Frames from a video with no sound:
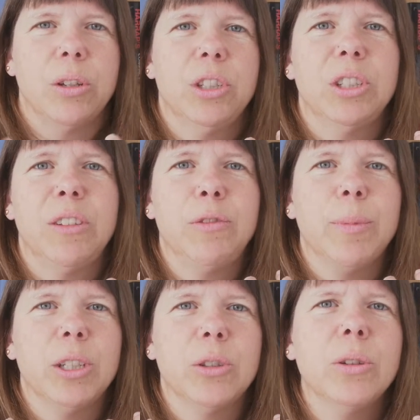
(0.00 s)
shift
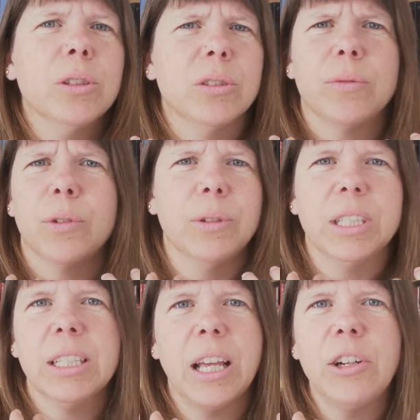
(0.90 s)
my shoulders forward,
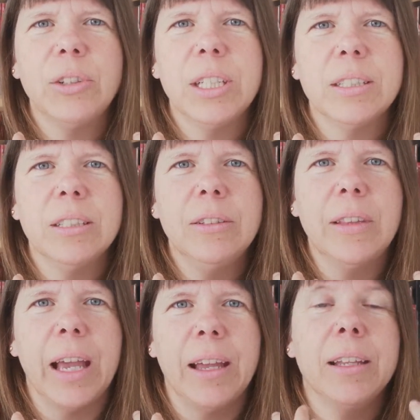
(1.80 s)
and I don't need to do
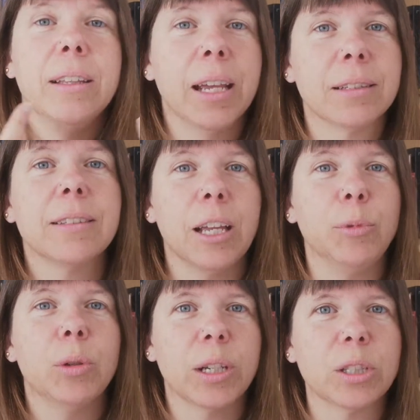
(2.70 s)
that. And next
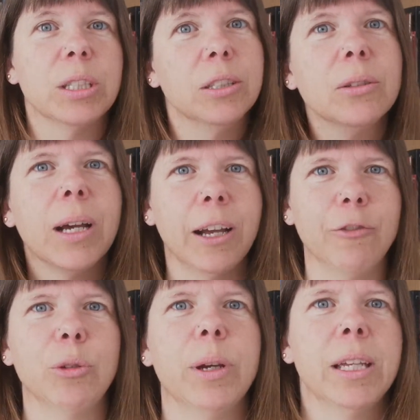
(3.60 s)
time you actually do
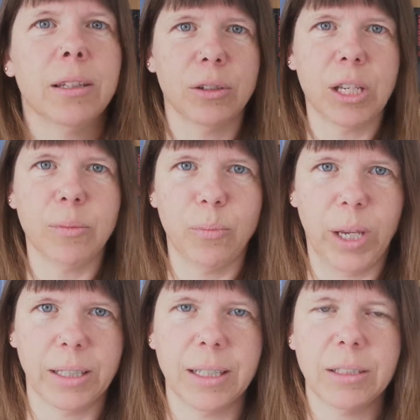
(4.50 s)
have the weight, you can
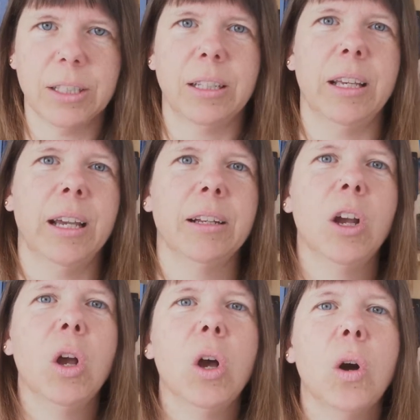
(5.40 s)
pay attention to that.
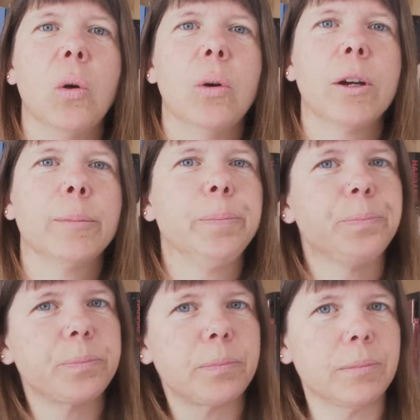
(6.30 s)
Or
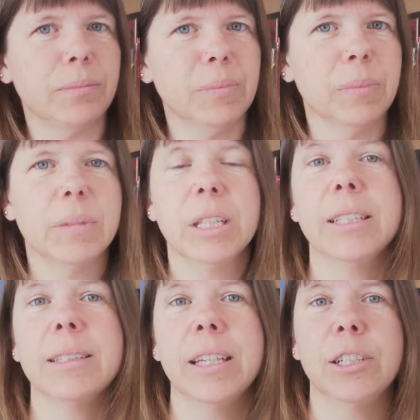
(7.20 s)

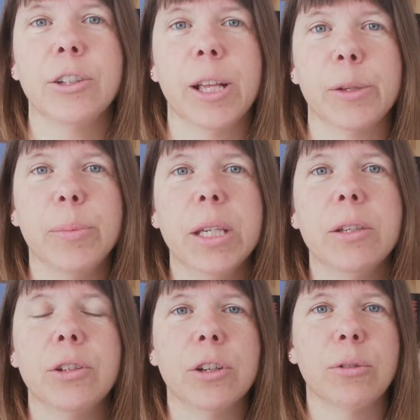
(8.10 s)
let's say you're like me
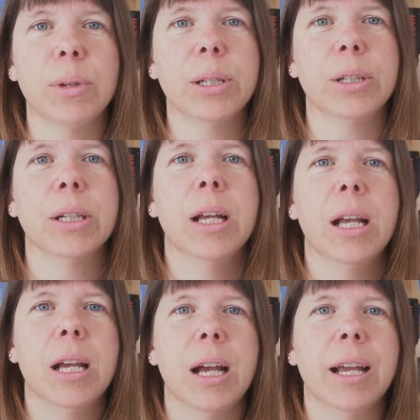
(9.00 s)
and you're a runner,
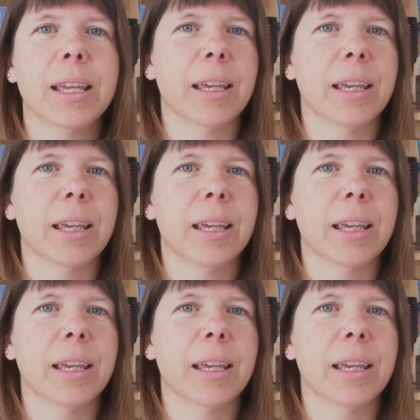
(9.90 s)
I